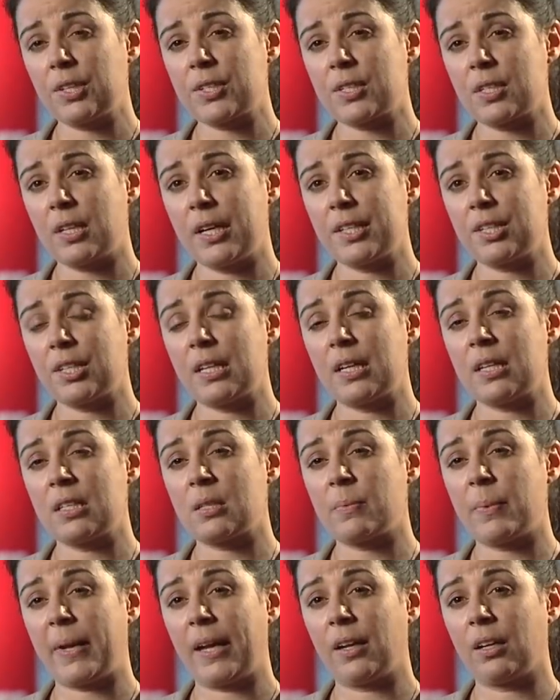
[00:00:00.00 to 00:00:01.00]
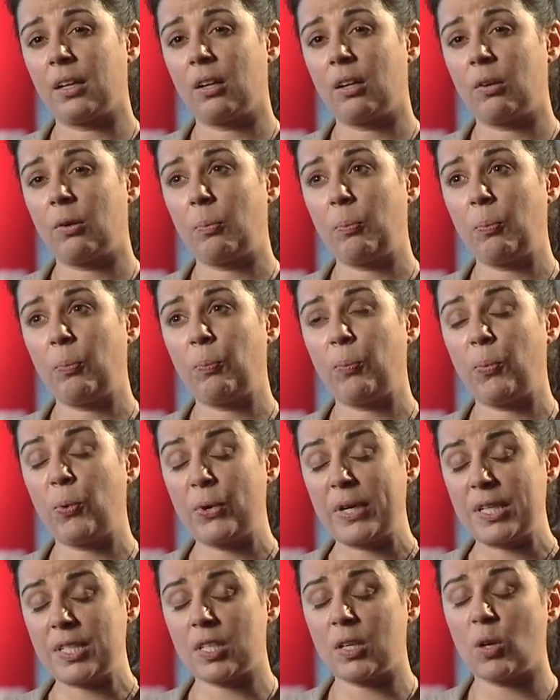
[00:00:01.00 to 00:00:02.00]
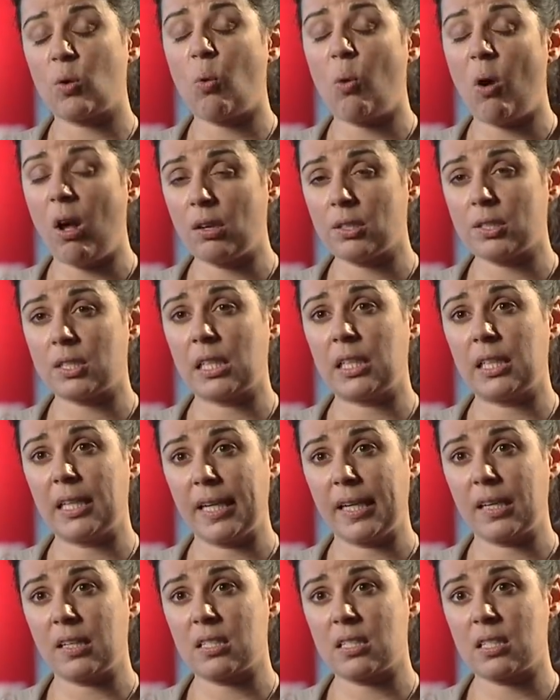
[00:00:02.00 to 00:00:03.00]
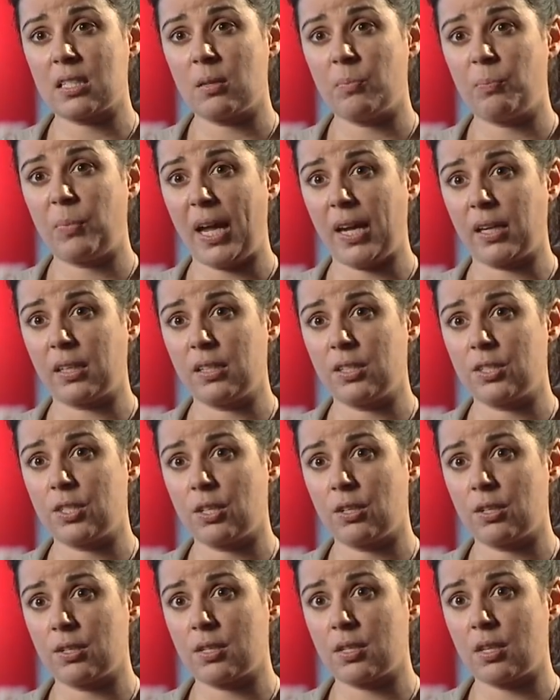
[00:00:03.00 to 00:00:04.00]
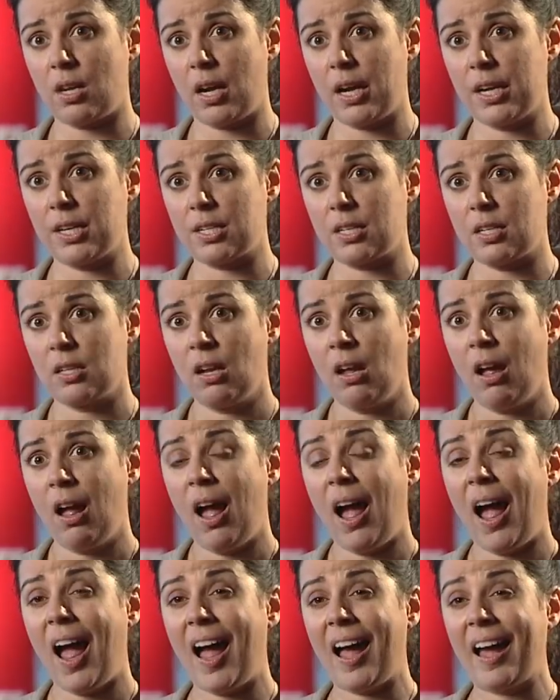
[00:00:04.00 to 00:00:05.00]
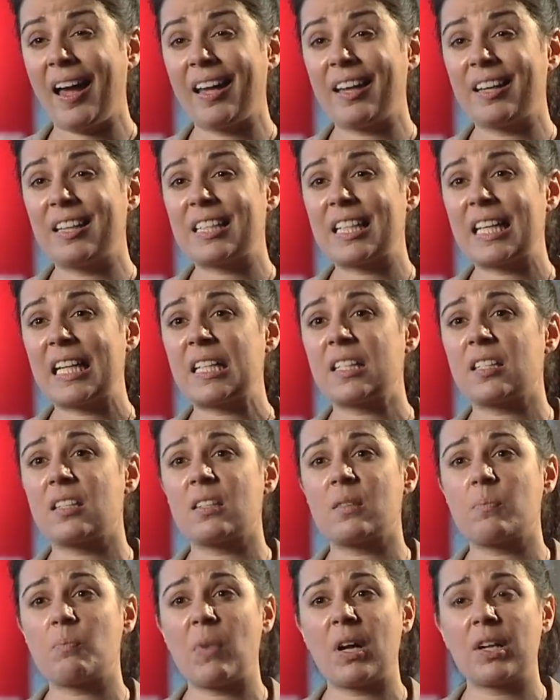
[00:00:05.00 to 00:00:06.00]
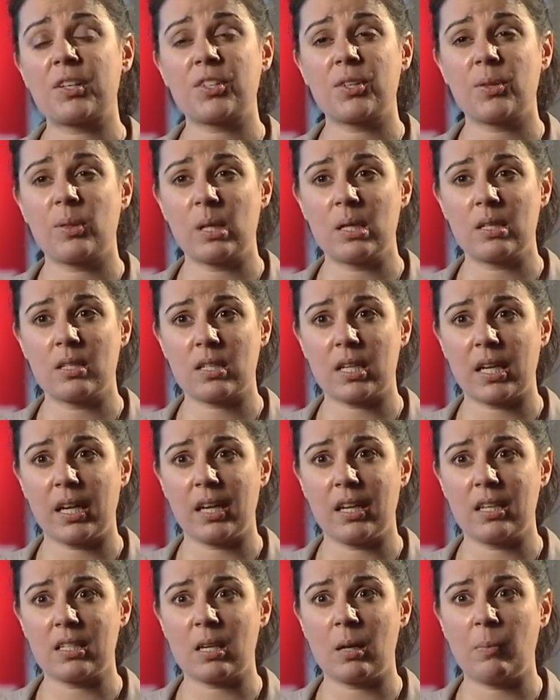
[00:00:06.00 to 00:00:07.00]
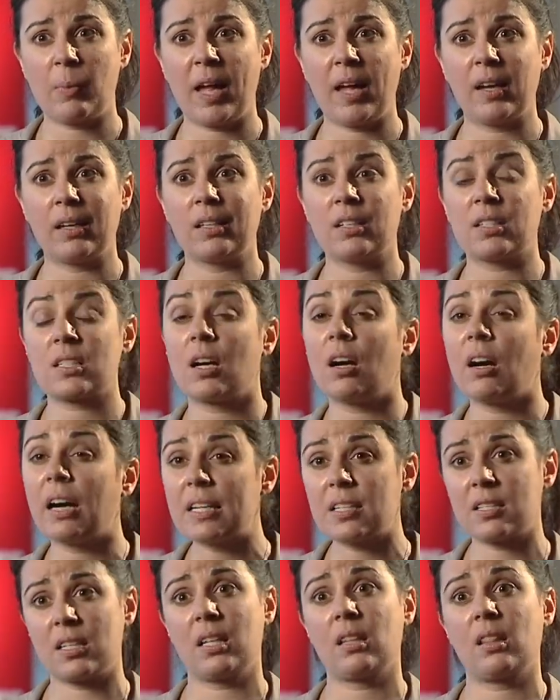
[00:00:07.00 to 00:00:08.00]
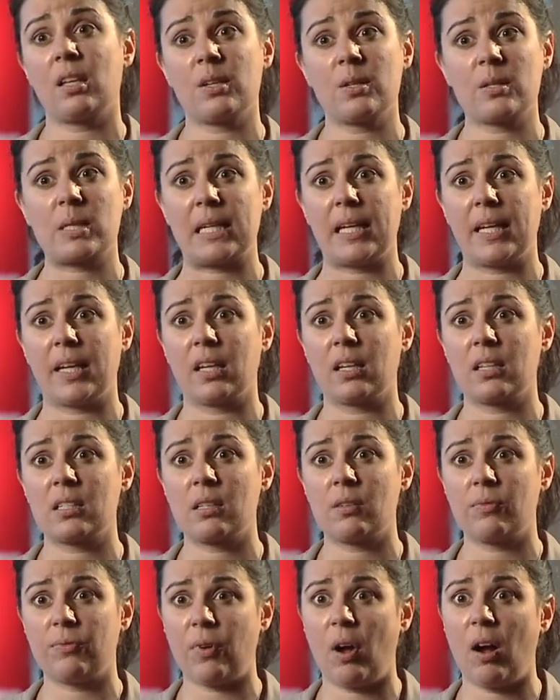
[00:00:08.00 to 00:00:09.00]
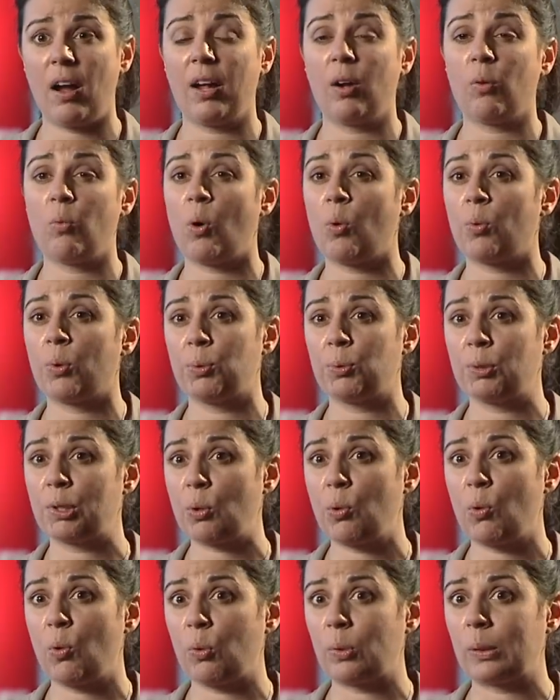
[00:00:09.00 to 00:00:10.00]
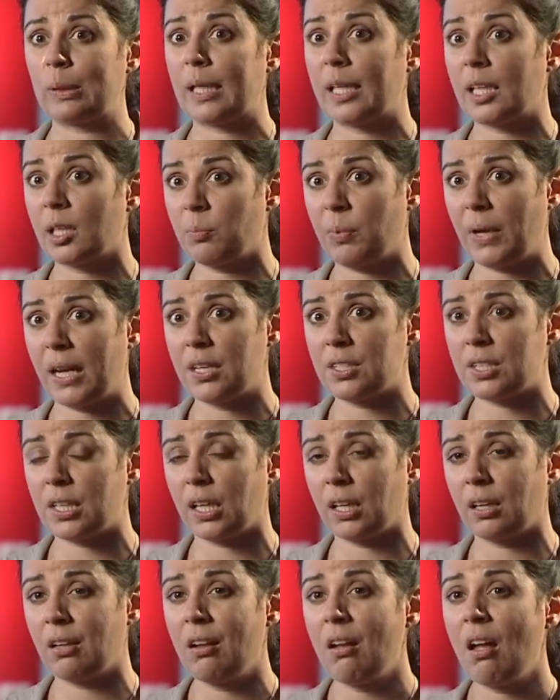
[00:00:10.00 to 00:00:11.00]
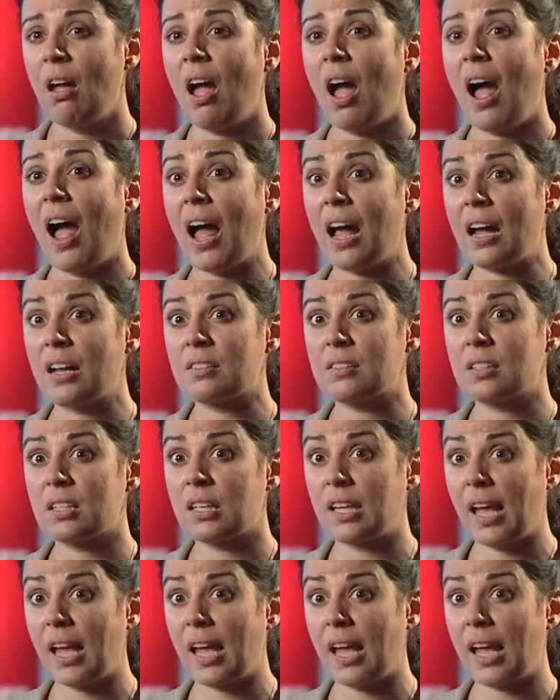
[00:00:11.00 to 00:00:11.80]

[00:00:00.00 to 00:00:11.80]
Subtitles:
your site is about pointing quality links back into your site, and it's as much these days about enticing those links via what we would call link baiting as